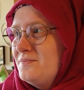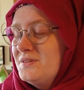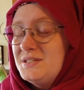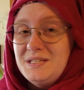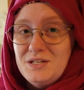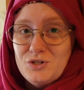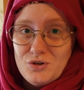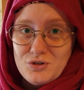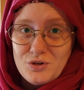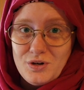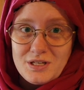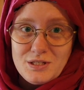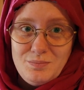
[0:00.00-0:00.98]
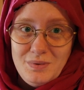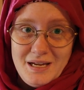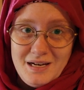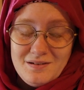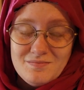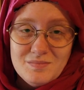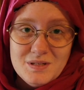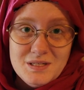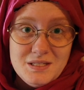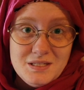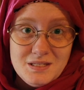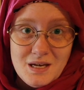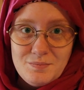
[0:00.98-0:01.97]
seizures could explain
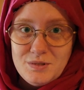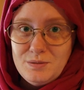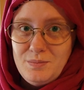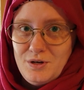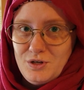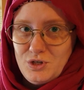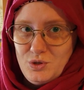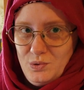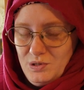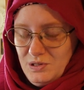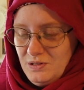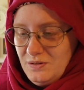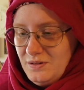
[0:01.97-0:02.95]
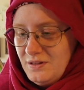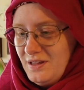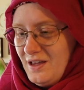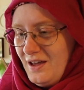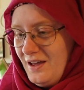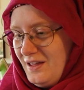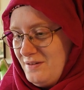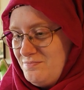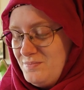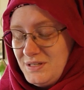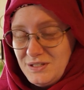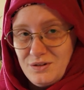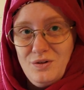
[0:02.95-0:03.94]
some spiritual and
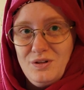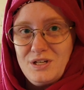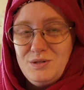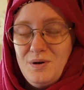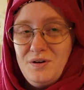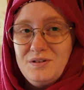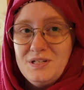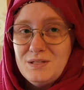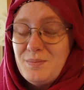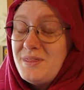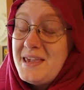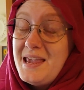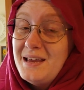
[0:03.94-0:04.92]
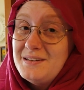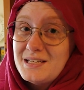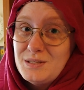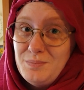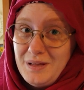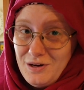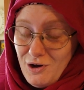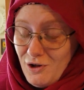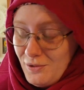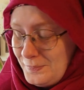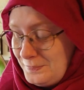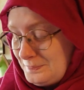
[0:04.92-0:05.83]
mystical experiences, but they can't explain all.